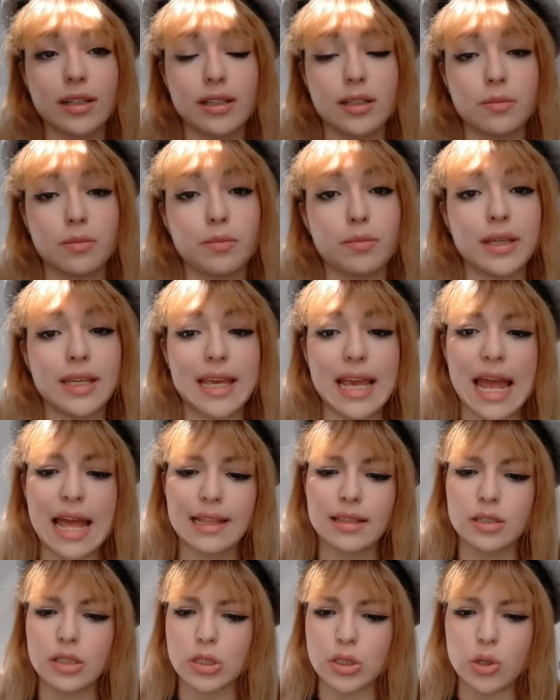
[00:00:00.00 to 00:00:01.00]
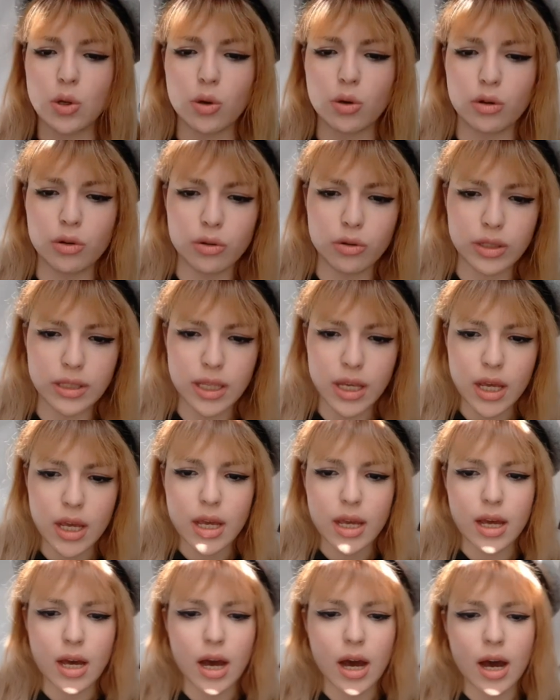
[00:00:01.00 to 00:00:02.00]
It began so good.
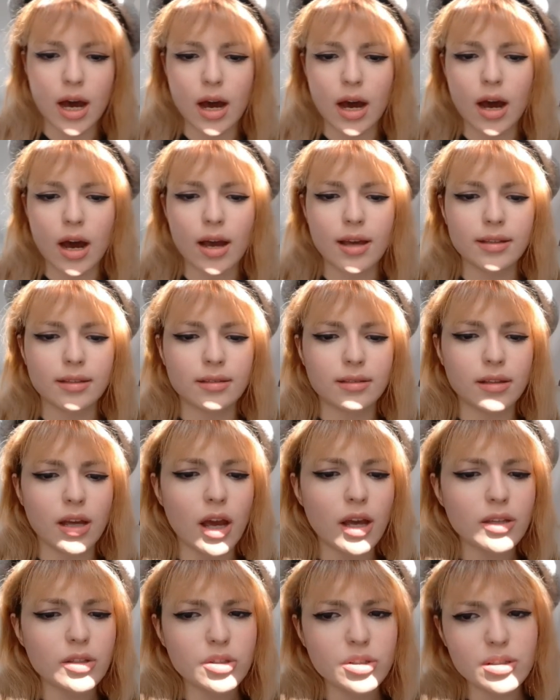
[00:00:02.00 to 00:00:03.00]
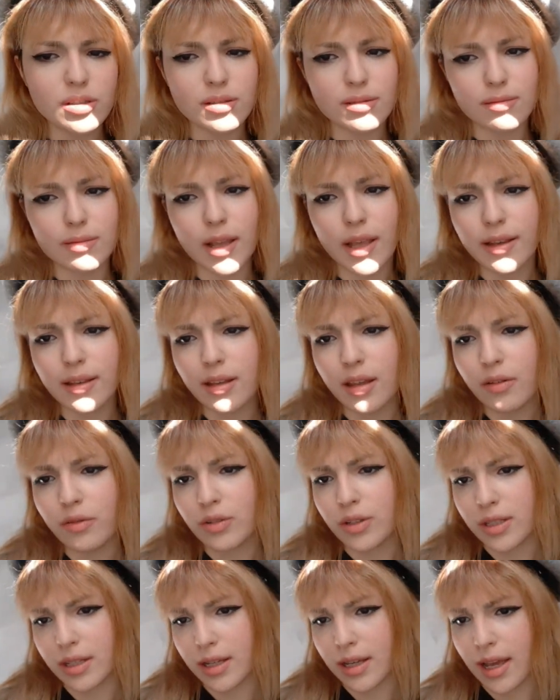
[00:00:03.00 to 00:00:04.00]
I just liked
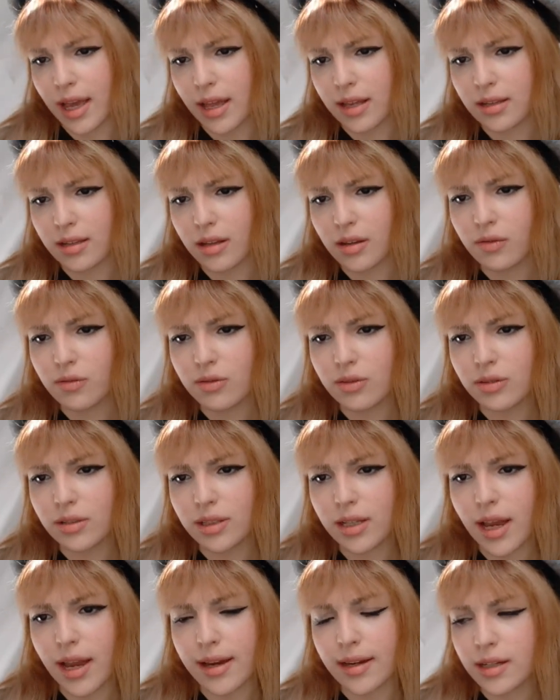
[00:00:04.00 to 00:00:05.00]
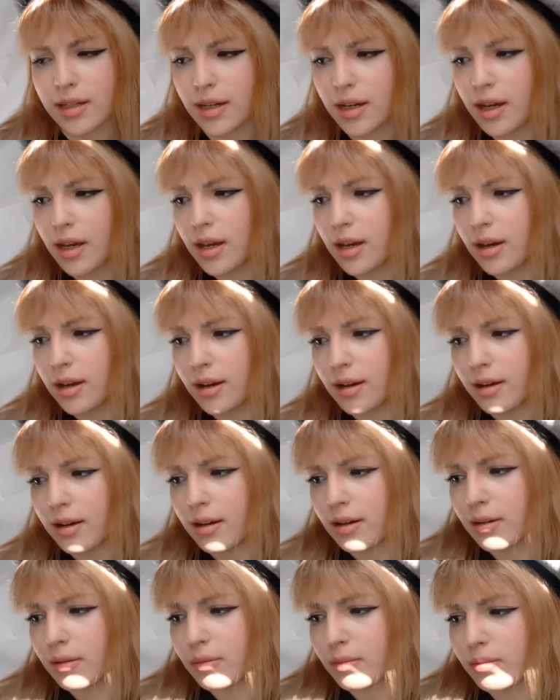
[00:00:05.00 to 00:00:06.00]
everything. And if you like
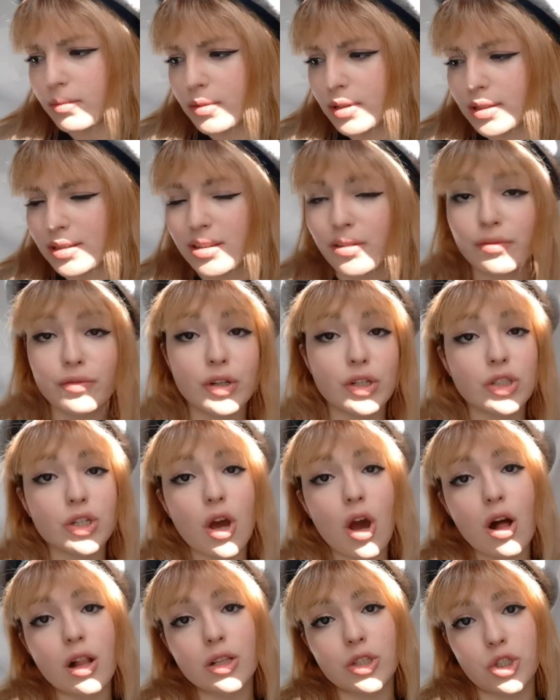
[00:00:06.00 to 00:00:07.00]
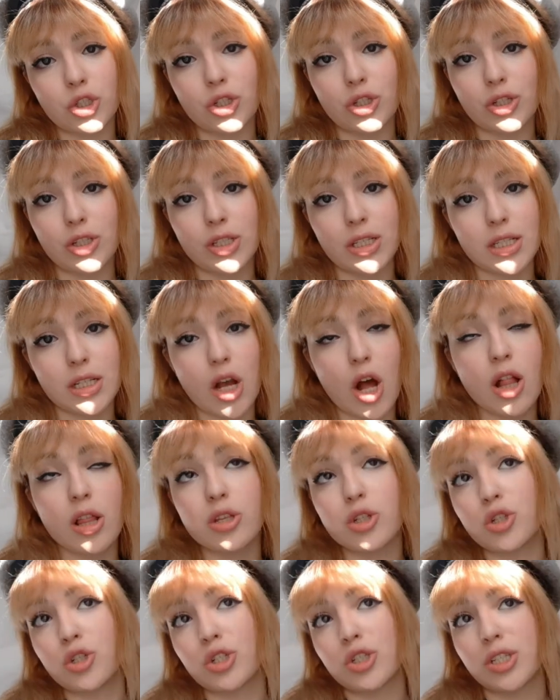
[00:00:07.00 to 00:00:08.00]
different cultures,
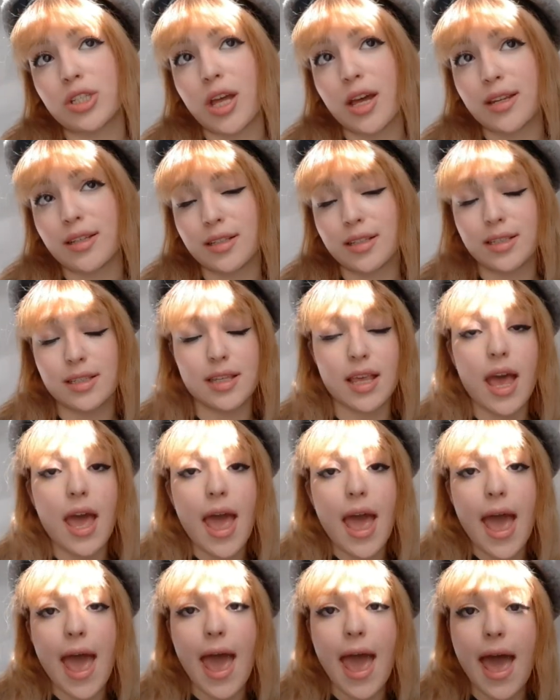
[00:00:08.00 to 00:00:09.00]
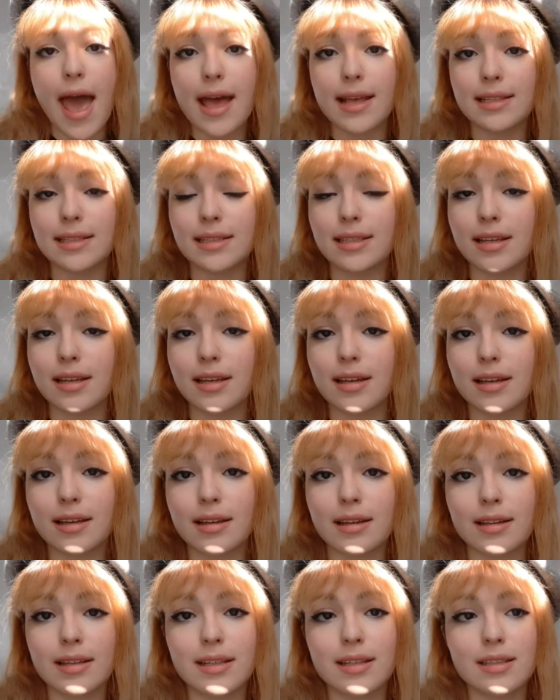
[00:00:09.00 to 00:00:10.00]
culture studies, and
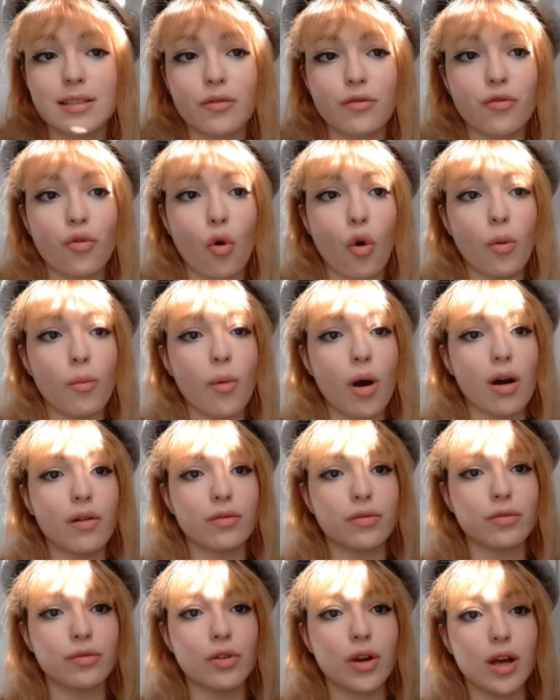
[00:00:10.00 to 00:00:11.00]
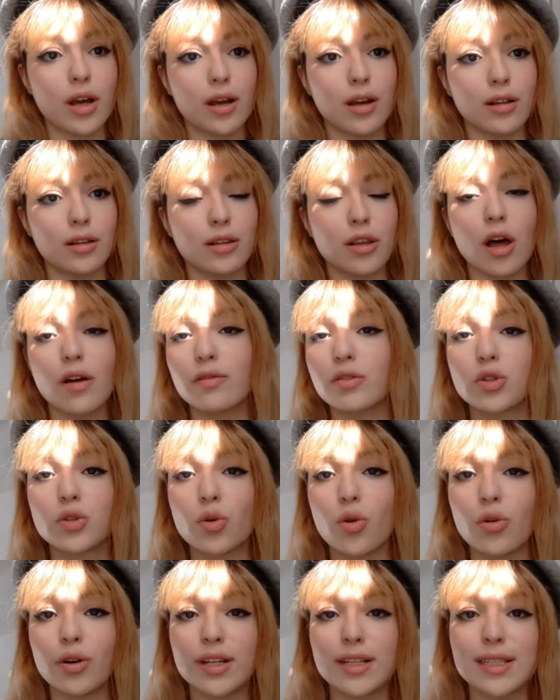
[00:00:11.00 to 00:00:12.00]
in the form of love
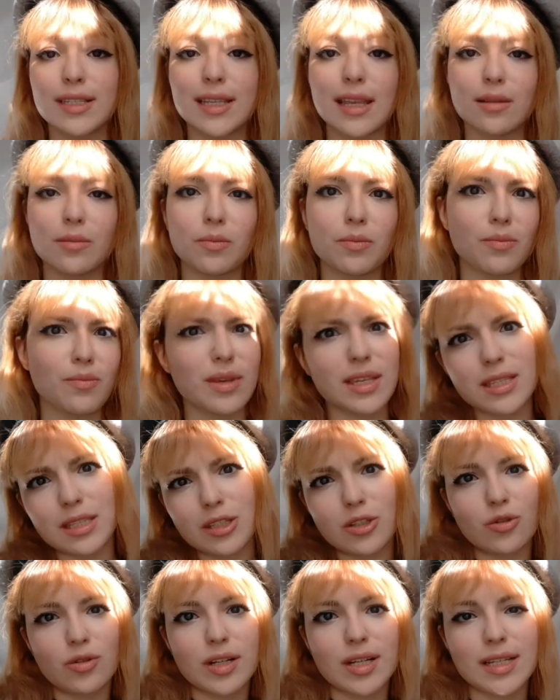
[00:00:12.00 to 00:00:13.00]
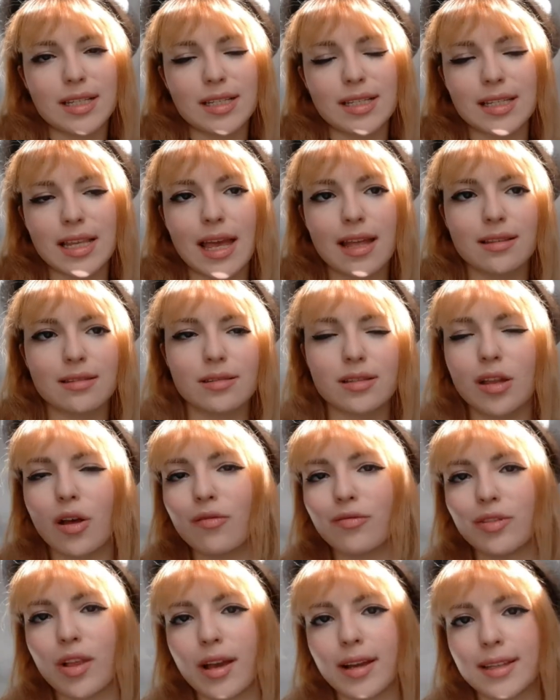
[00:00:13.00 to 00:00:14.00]
stories and mysteries and
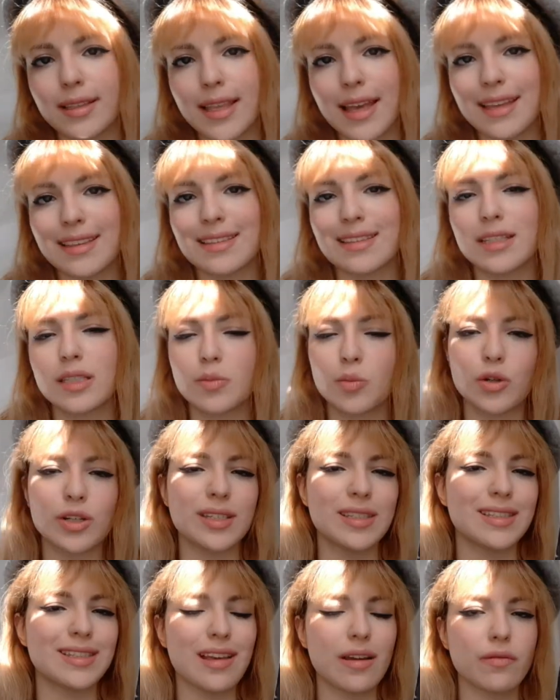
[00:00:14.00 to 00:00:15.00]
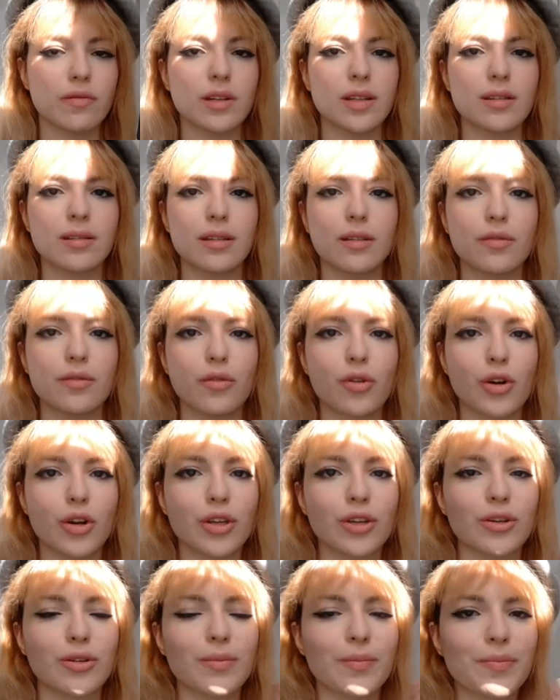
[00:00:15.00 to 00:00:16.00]
stuff like that, this book is definitely for
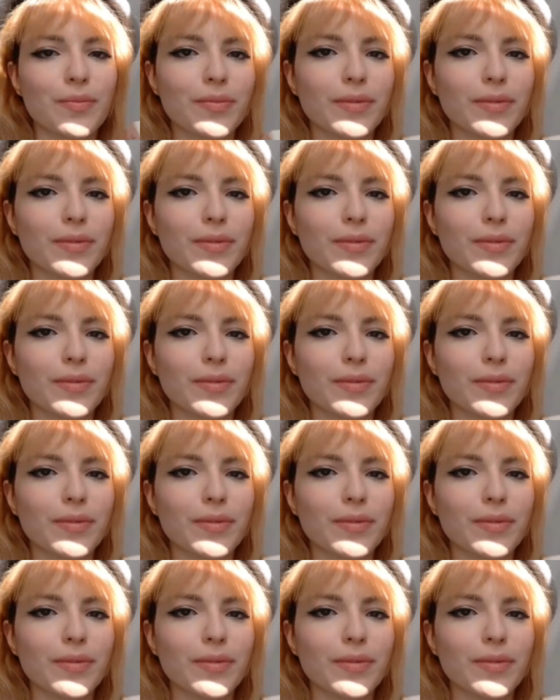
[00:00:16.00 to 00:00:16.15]
you.